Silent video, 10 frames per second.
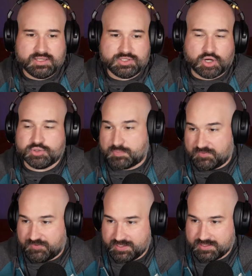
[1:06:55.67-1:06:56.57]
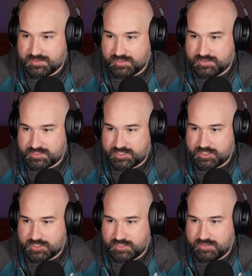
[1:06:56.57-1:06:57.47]
So split face, the Dick
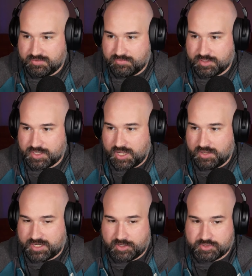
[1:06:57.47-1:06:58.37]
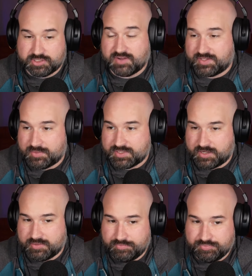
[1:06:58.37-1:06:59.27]
Tracy uh, character definitely comes
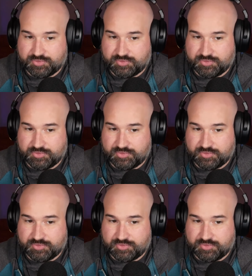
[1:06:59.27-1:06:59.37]
later.